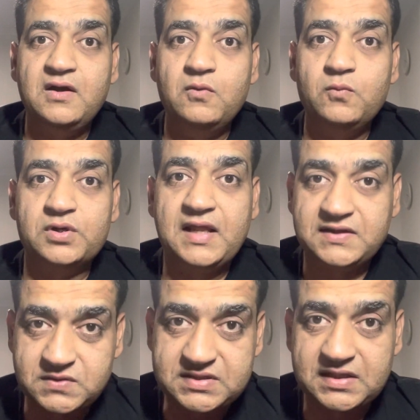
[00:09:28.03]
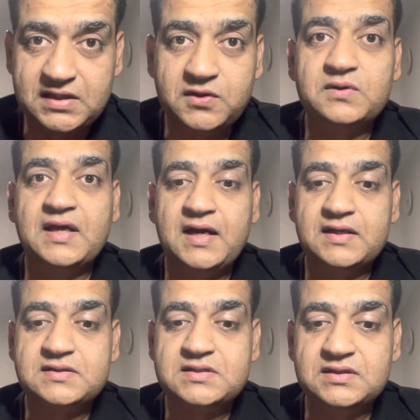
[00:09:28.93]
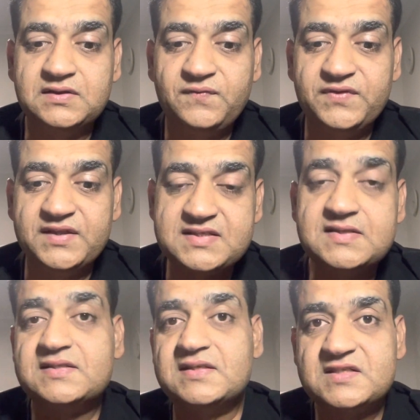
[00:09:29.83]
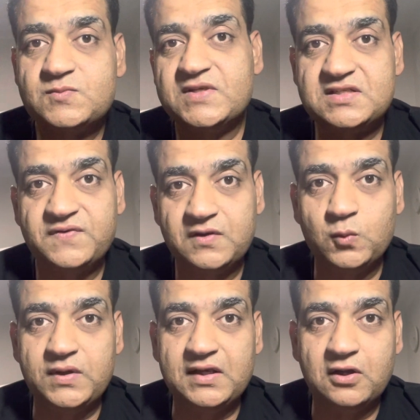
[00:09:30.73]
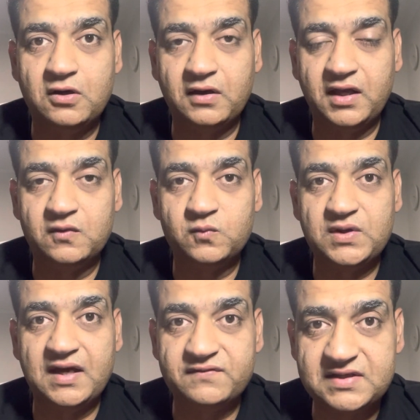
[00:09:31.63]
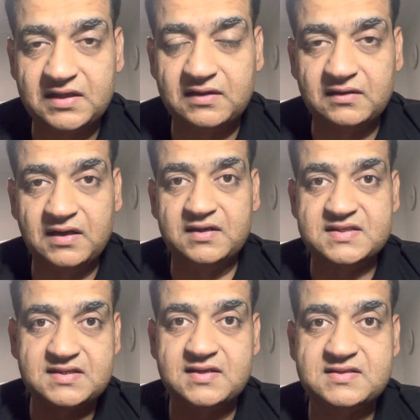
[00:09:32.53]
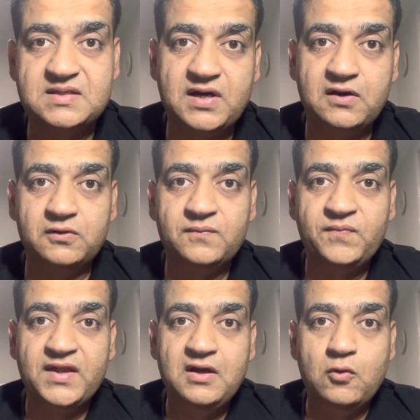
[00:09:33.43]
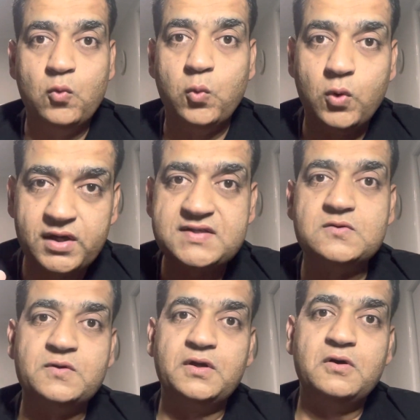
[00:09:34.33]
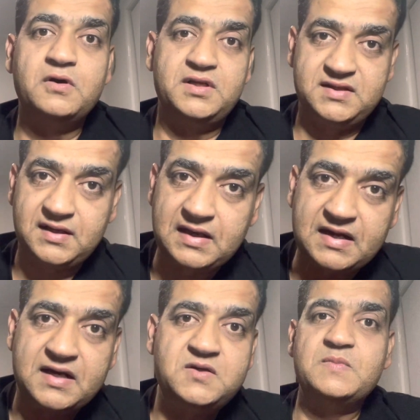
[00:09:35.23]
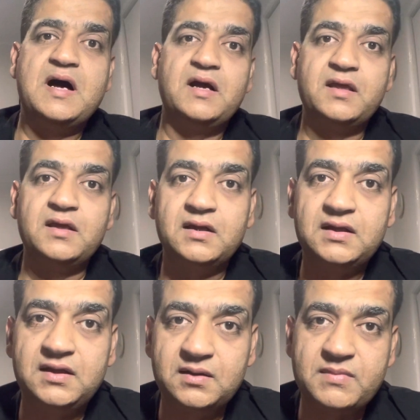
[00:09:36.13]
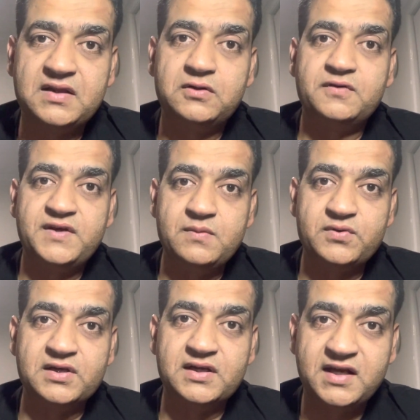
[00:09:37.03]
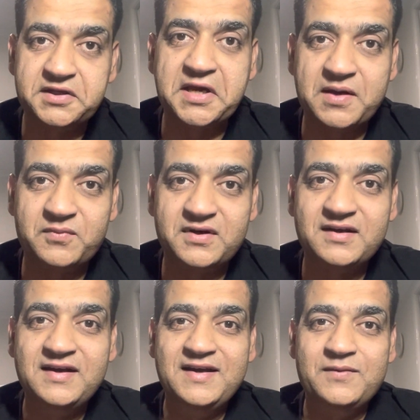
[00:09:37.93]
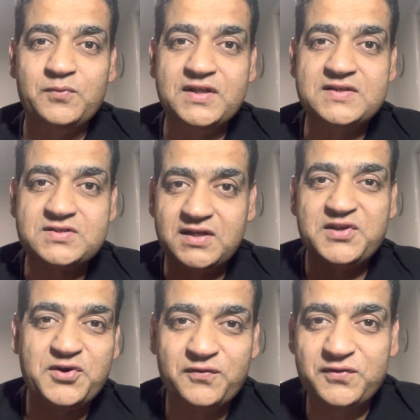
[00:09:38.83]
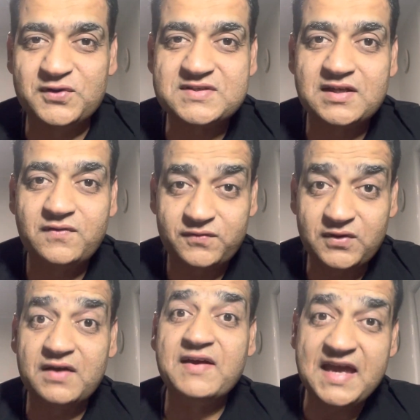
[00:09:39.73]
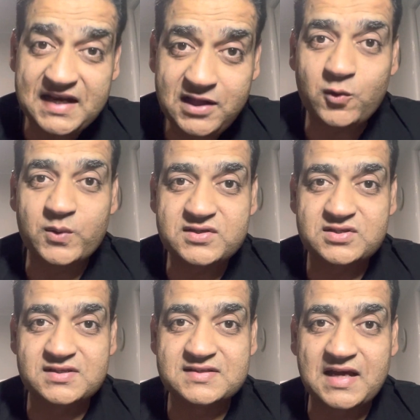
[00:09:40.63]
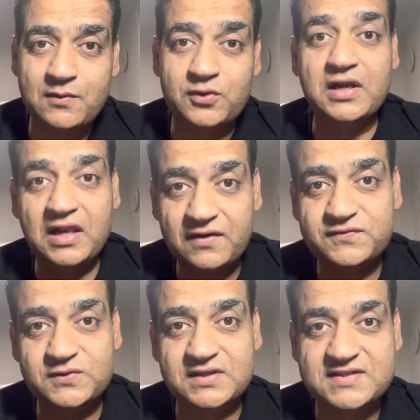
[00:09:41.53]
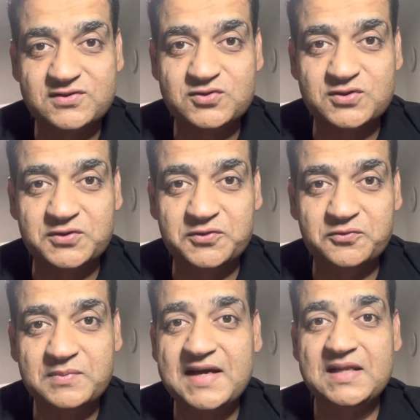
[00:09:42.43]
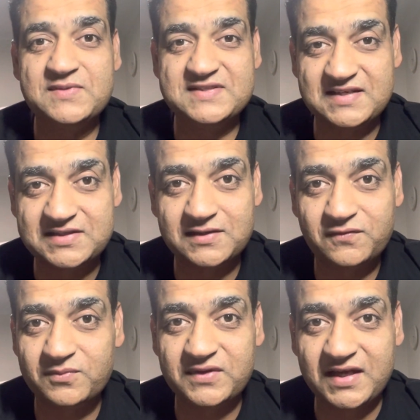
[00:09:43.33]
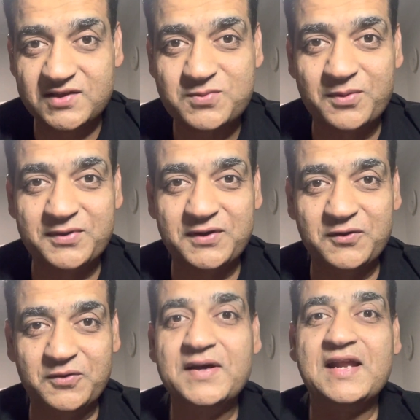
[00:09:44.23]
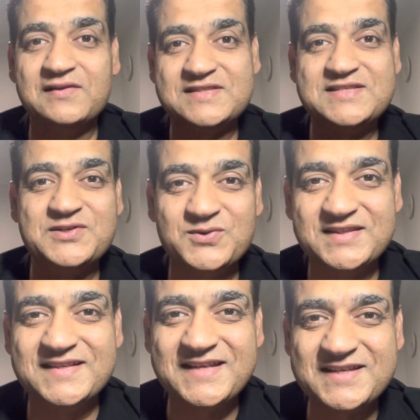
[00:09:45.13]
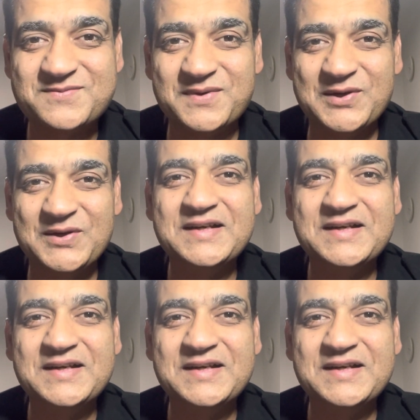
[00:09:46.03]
Would like to tell you that this is the specific vlog, and we have done and discussed about what is going on in the current market in the month of April in Canberra. Please take care of yourself. If you have any questions, I would love to listen to you. My name is Adil from the Edge Property Group, and I'll see you in the next vlog.